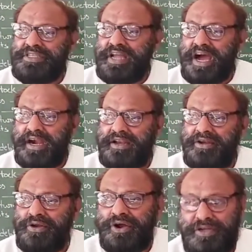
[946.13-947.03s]
because
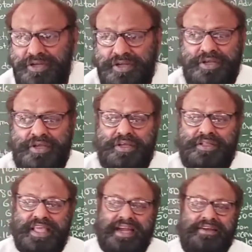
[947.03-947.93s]
the goods are
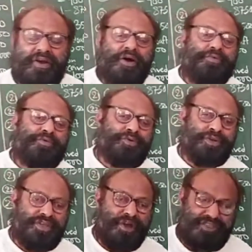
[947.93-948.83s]
not
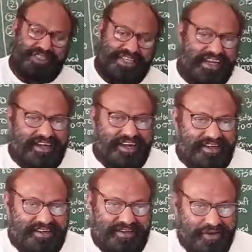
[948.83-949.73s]
that up
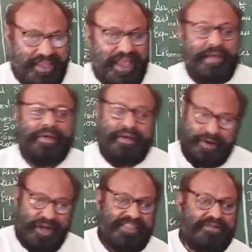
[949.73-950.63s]
to your
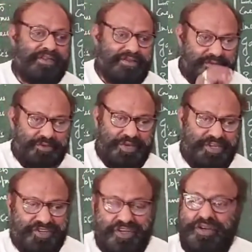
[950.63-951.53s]
standard. Okay,
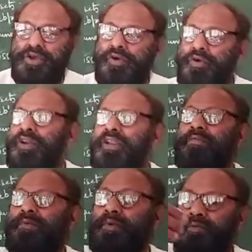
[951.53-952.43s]
or as per
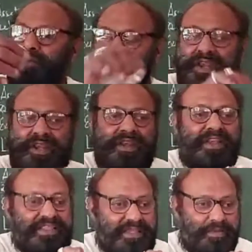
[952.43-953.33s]
specification, or it
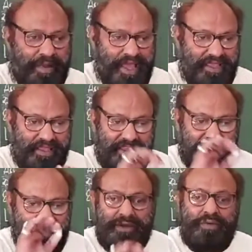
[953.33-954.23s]
may be more
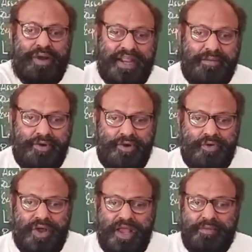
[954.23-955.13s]
in supply.
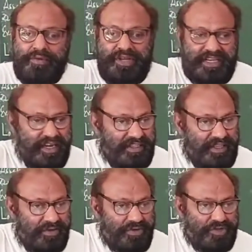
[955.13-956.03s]
Then what I have to
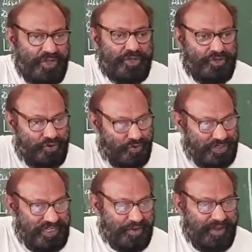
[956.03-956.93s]
do? I have to return the
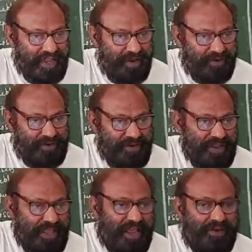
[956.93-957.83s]
goods. So
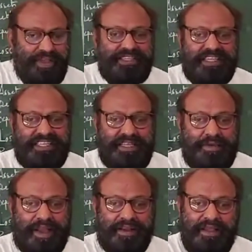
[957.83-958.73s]
goods are going
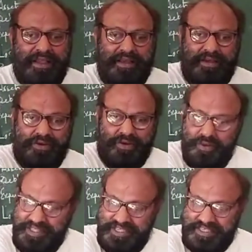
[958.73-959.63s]
out, and who is the
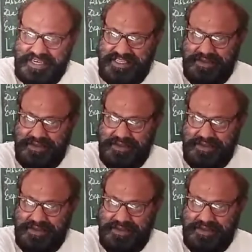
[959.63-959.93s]
receiver?